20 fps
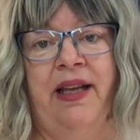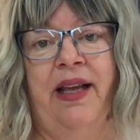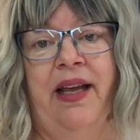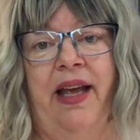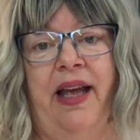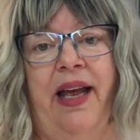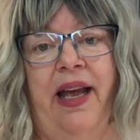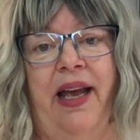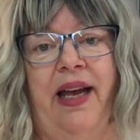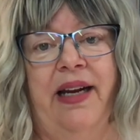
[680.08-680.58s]

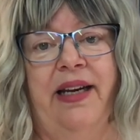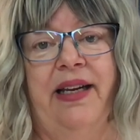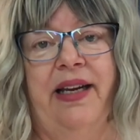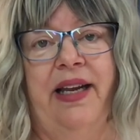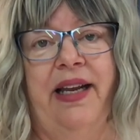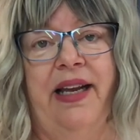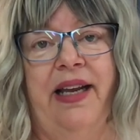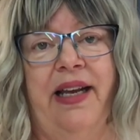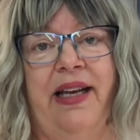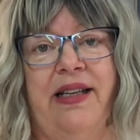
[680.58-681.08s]
And
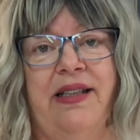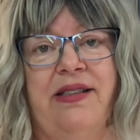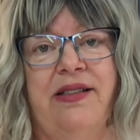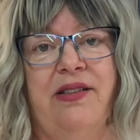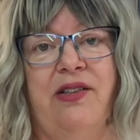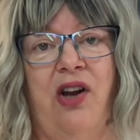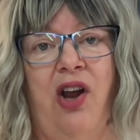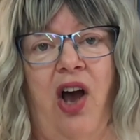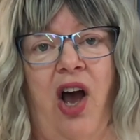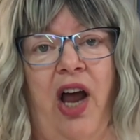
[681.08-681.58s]
his
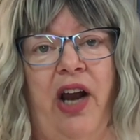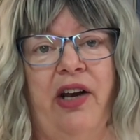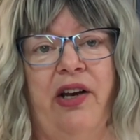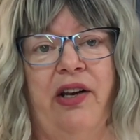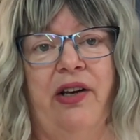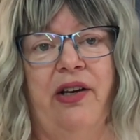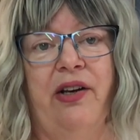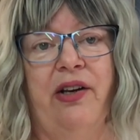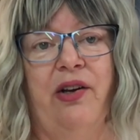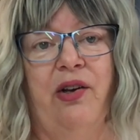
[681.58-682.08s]
not
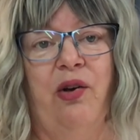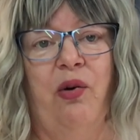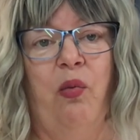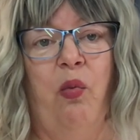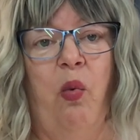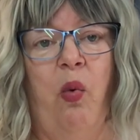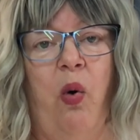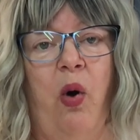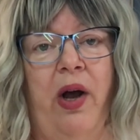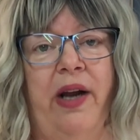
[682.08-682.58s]

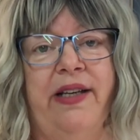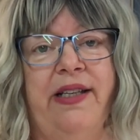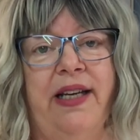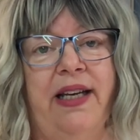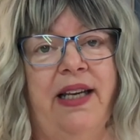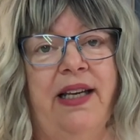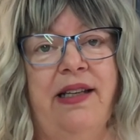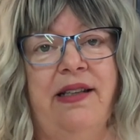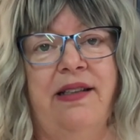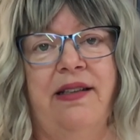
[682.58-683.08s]
wanting,
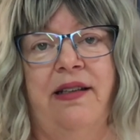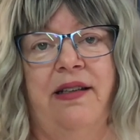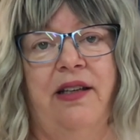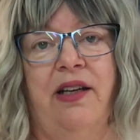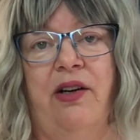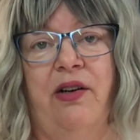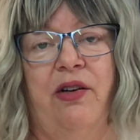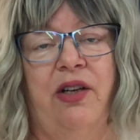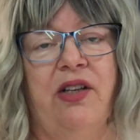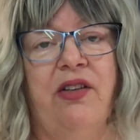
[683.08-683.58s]
he, you
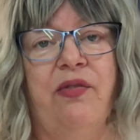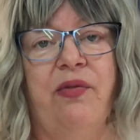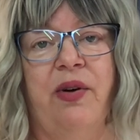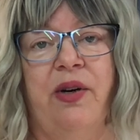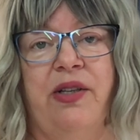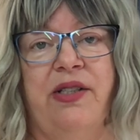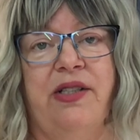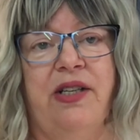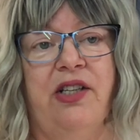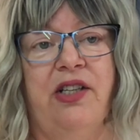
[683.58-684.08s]
know, he's a
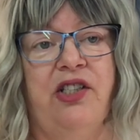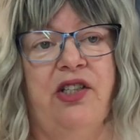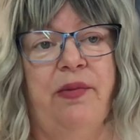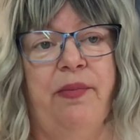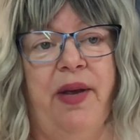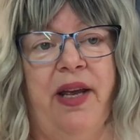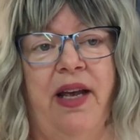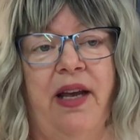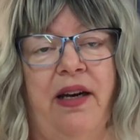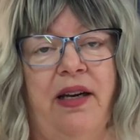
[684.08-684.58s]
very stingy
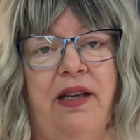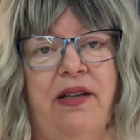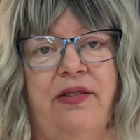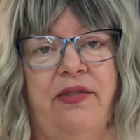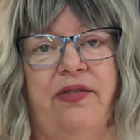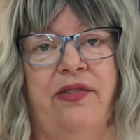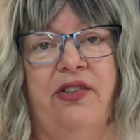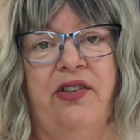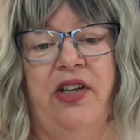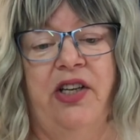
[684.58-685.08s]
man. He's
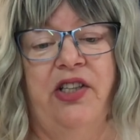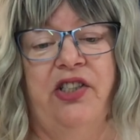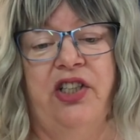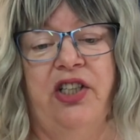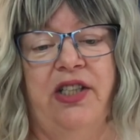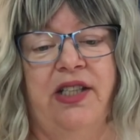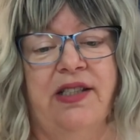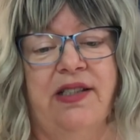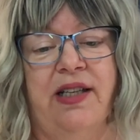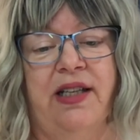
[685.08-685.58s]
stingy,
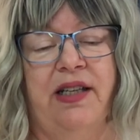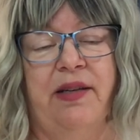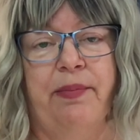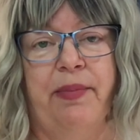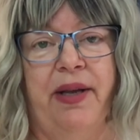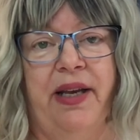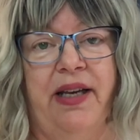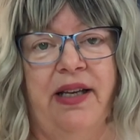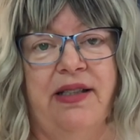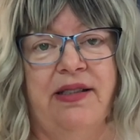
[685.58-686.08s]
doesn't like to
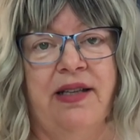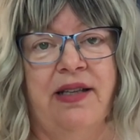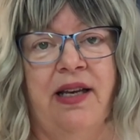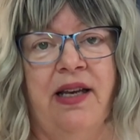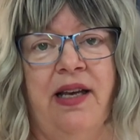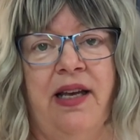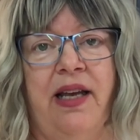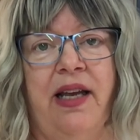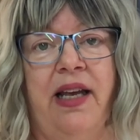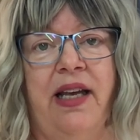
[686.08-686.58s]
pay his,
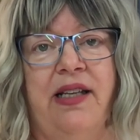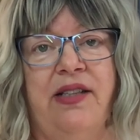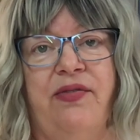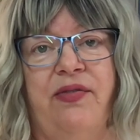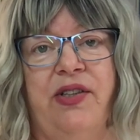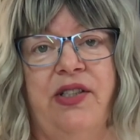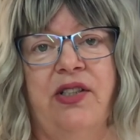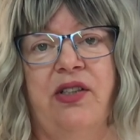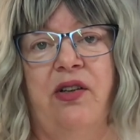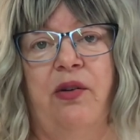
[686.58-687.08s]
his
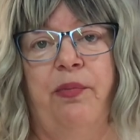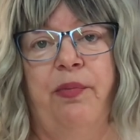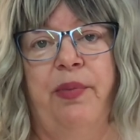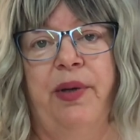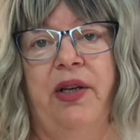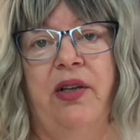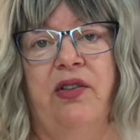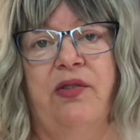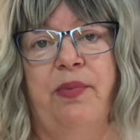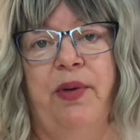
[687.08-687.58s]
physical
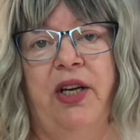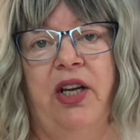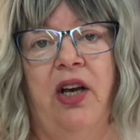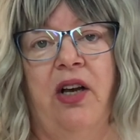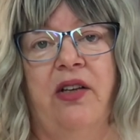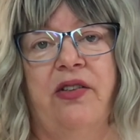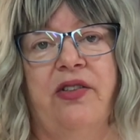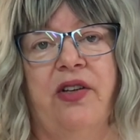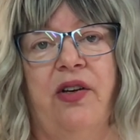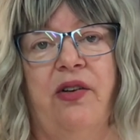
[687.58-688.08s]
bills, but he
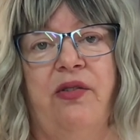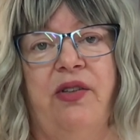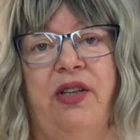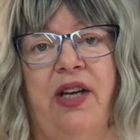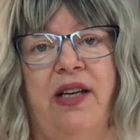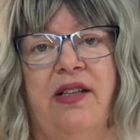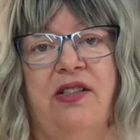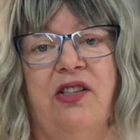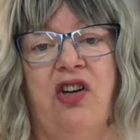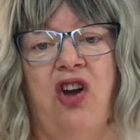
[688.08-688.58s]
also
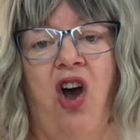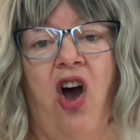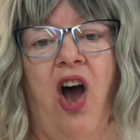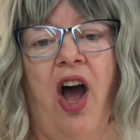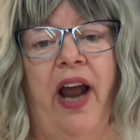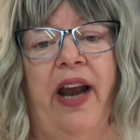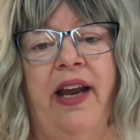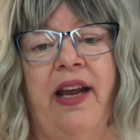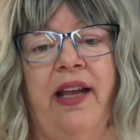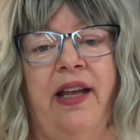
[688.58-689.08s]
does
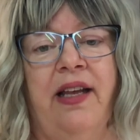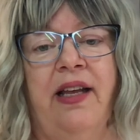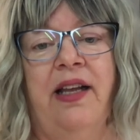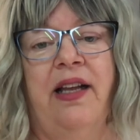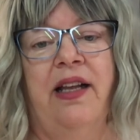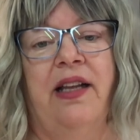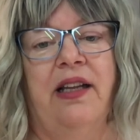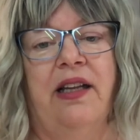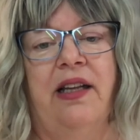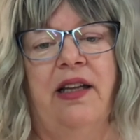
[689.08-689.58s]
not
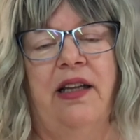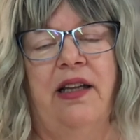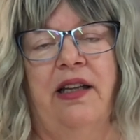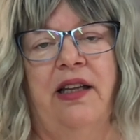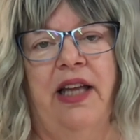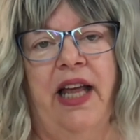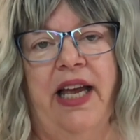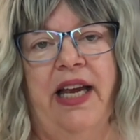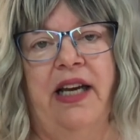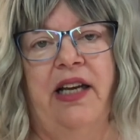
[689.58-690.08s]

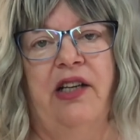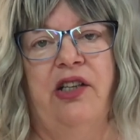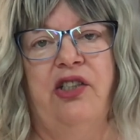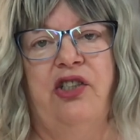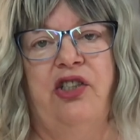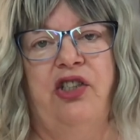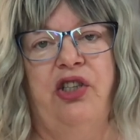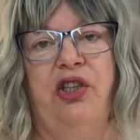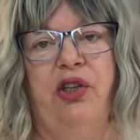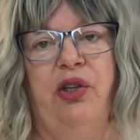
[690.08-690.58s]
like
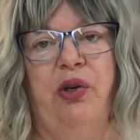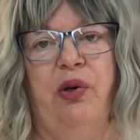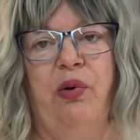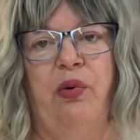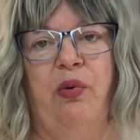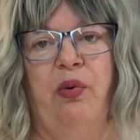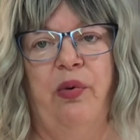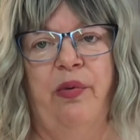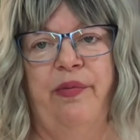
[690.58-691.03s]
to